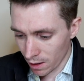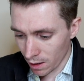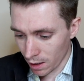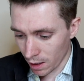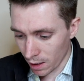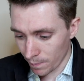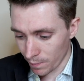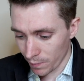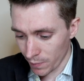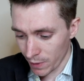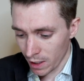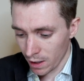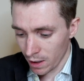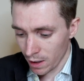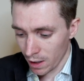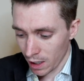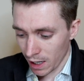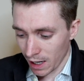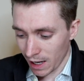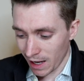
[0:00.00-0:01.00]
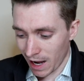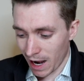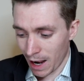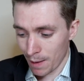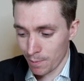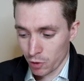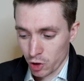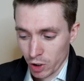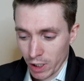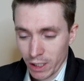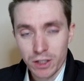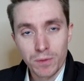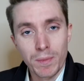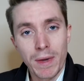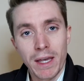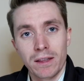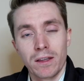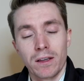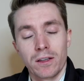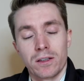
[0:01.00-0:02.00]
Um, I'm trying to
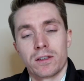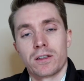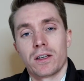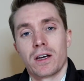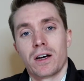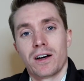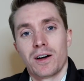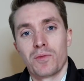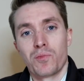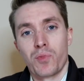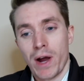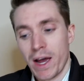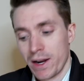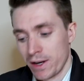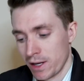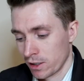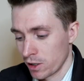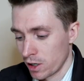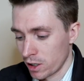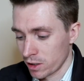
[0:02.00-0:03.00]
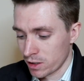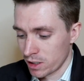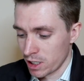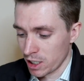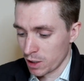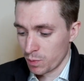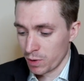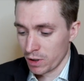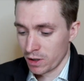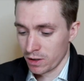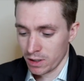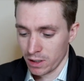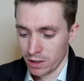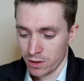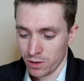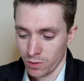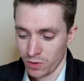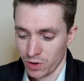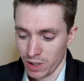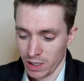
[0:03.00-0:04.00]
make this uh, brand agnostic because I
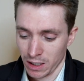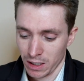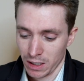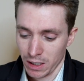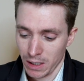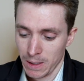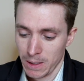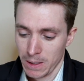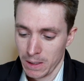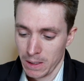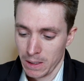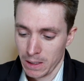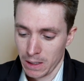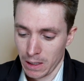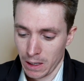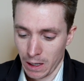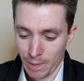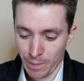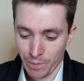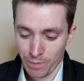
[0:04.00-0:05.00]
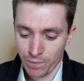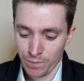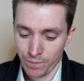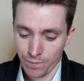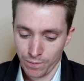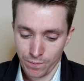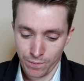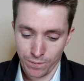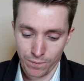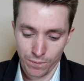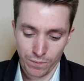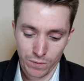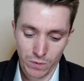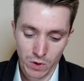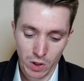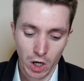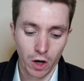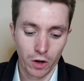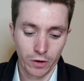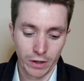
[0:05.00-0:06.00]
do think um,
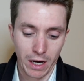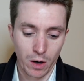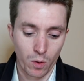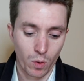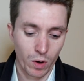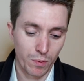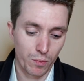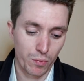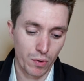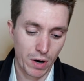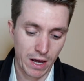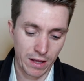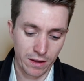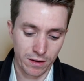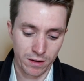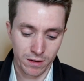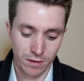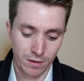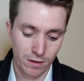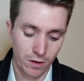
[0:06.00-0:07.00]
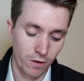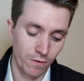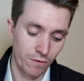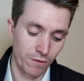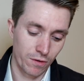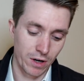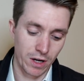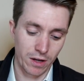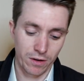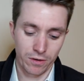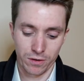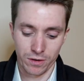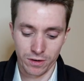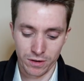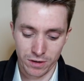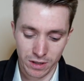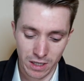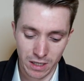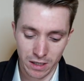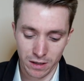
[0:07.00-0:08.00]
calling out one brand over another
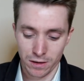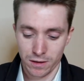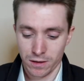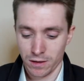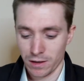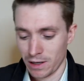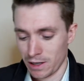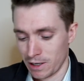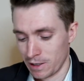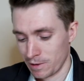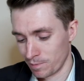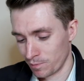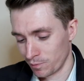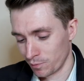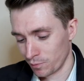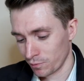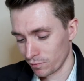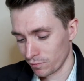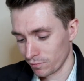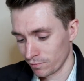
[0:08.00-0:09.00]
is, is um,